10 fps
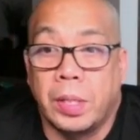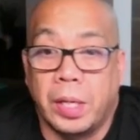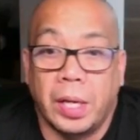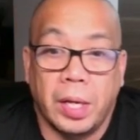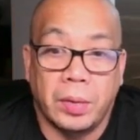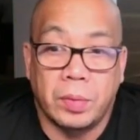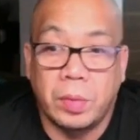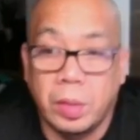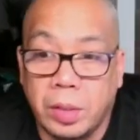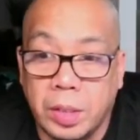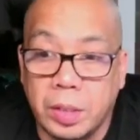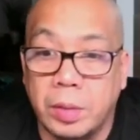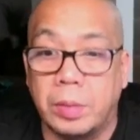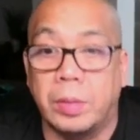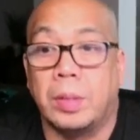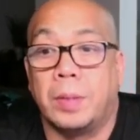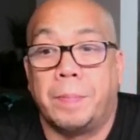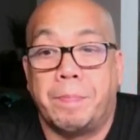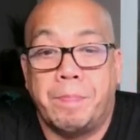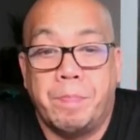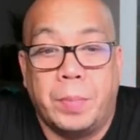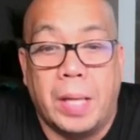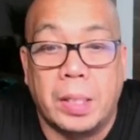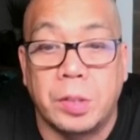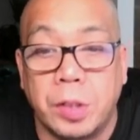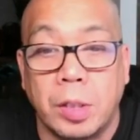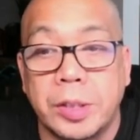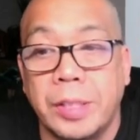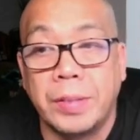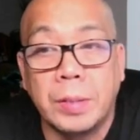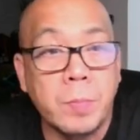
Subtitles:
And the doctor saw 7.